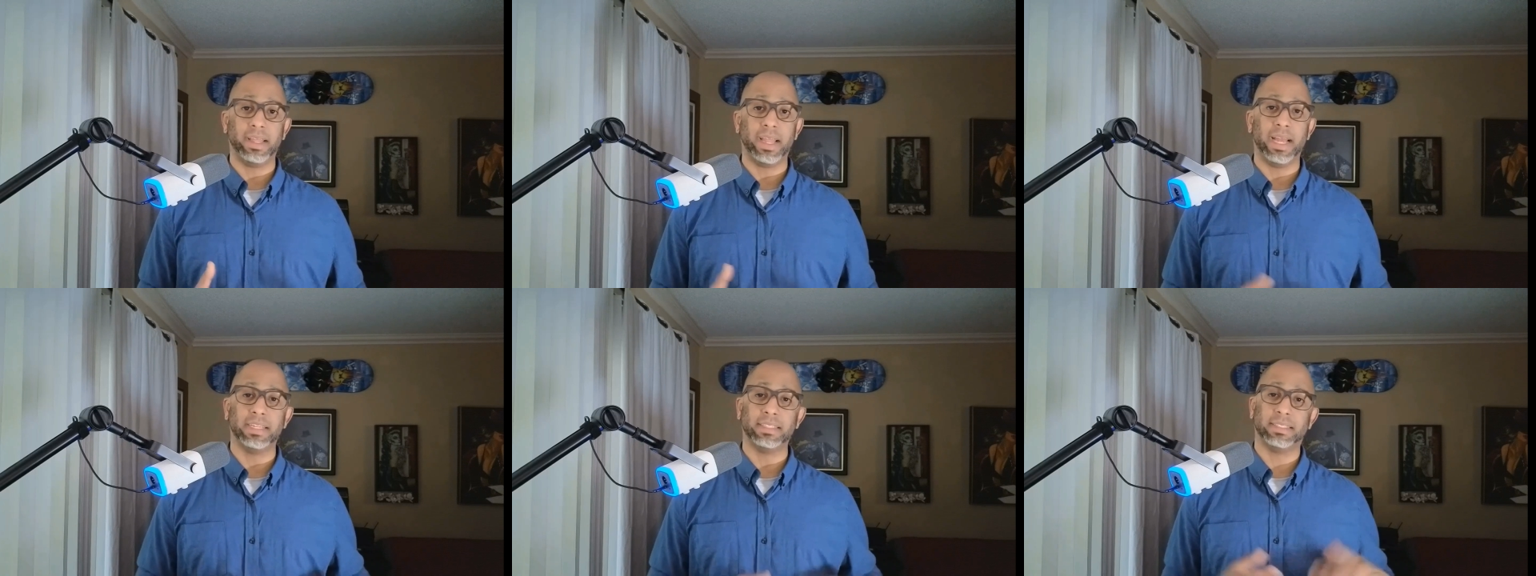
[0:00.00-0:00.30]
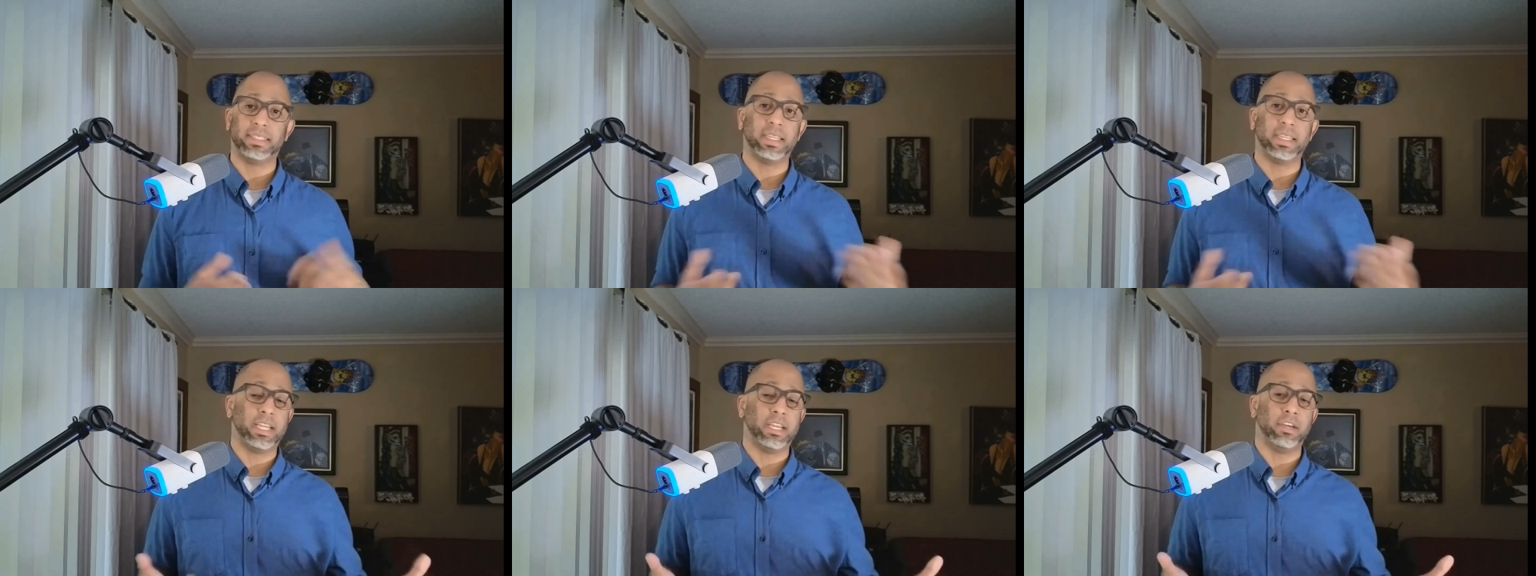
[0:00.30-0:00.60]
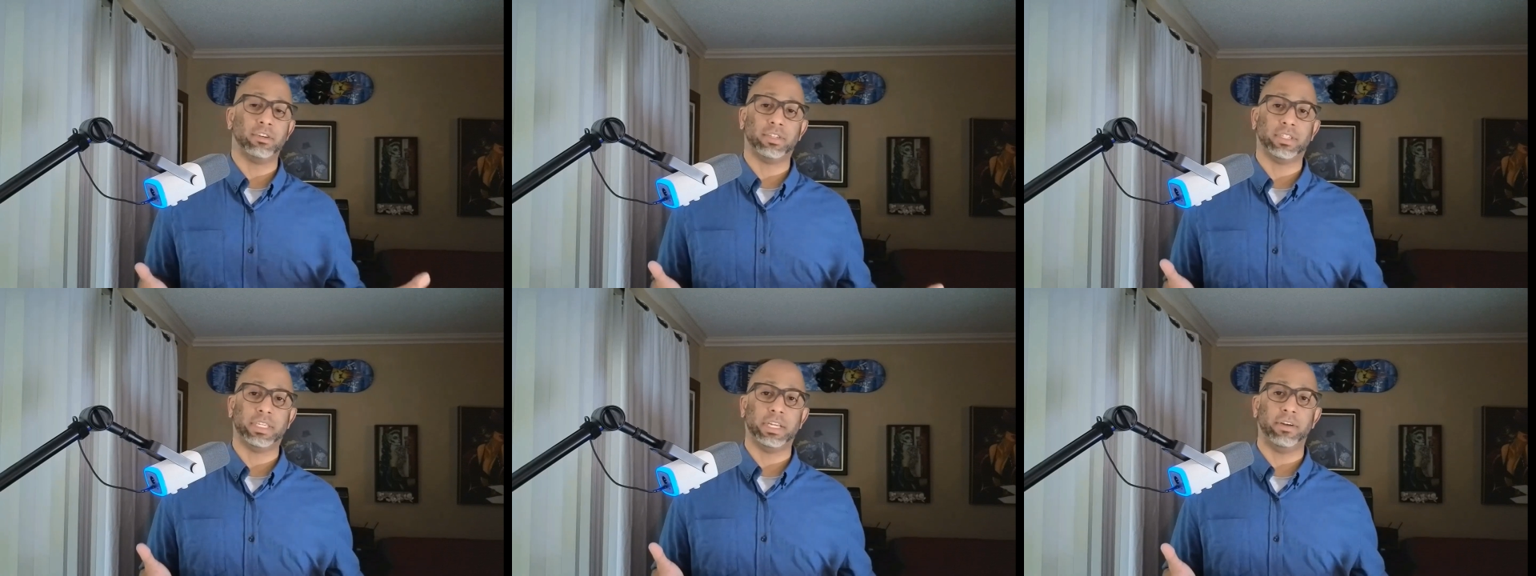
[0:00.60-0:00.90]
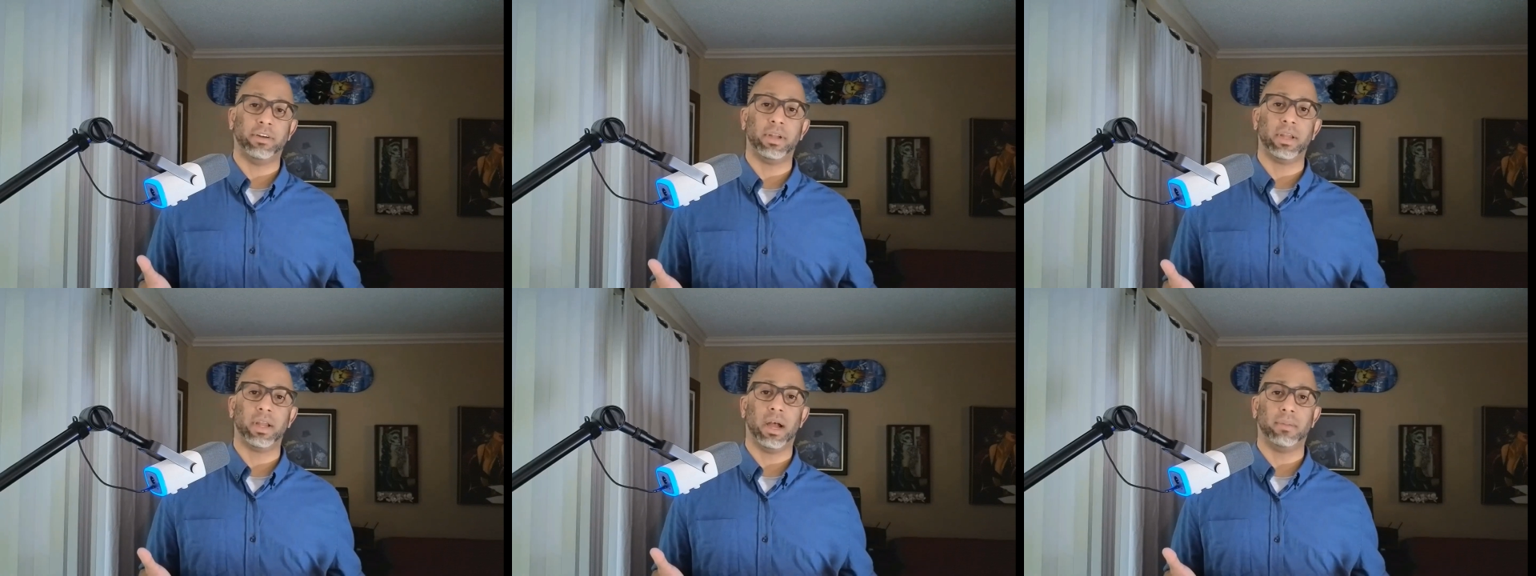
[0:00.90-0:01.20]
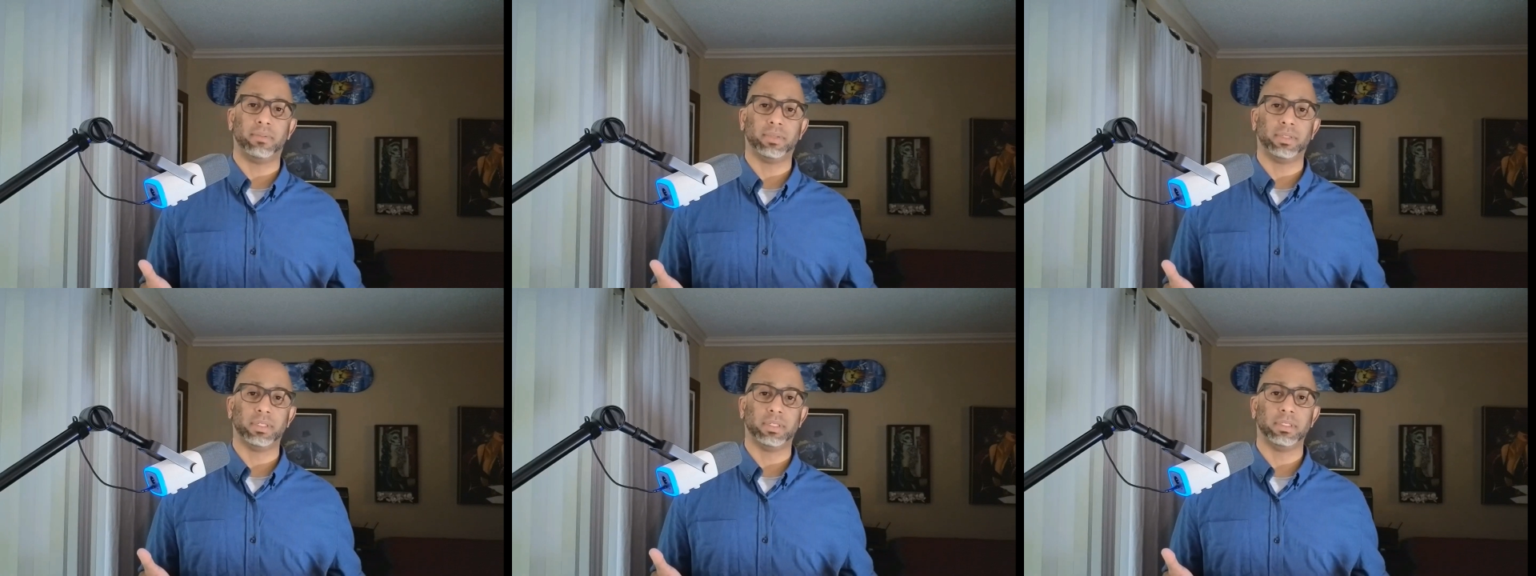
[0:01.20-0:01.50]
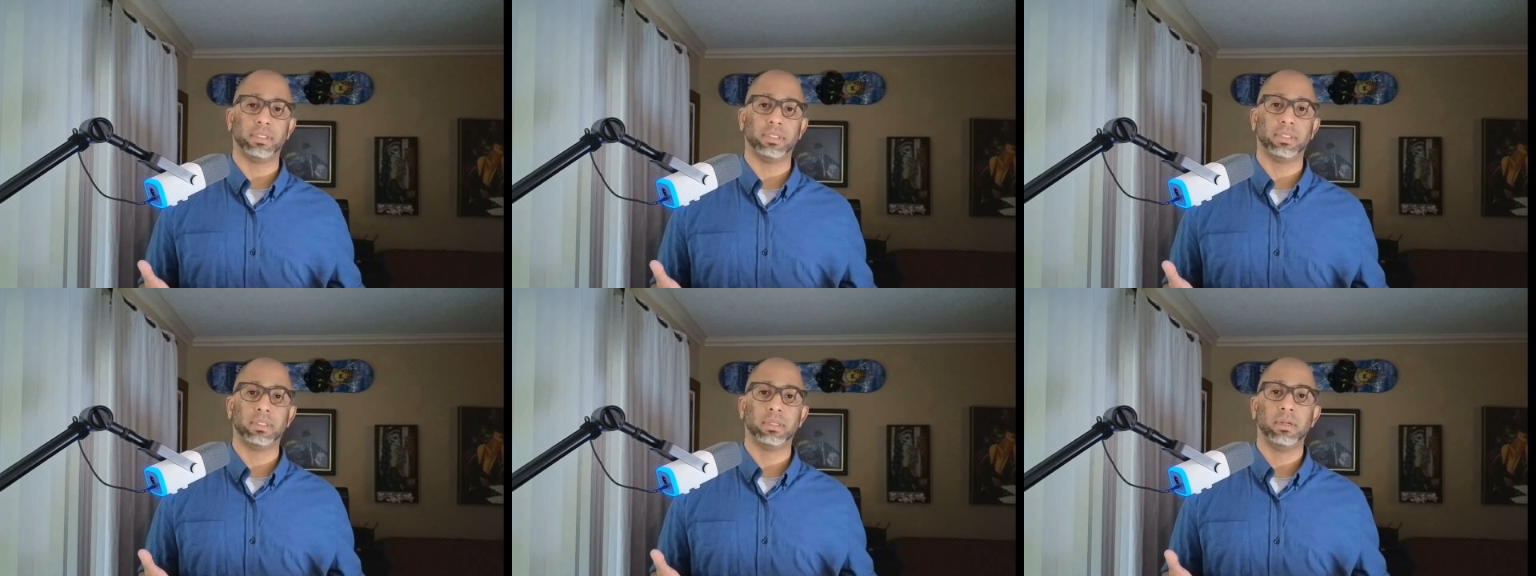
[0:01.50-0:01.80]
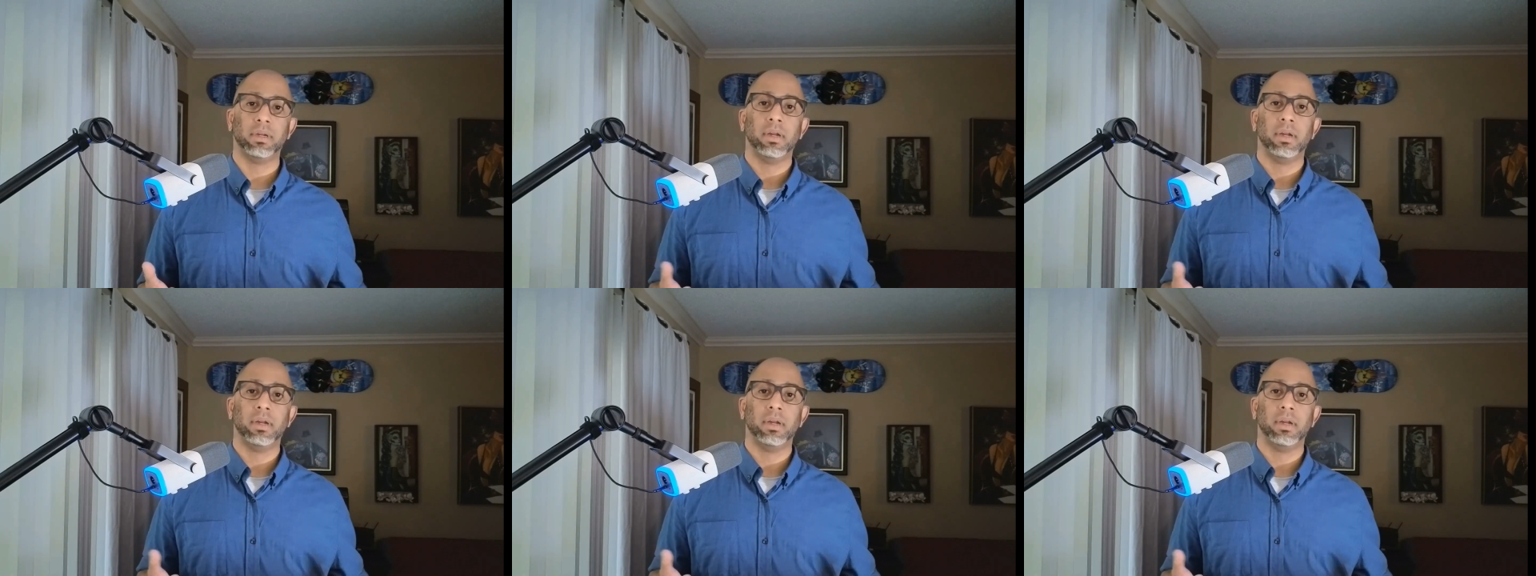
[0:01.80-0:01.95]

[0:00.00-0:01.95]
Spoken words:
and secure sharing options,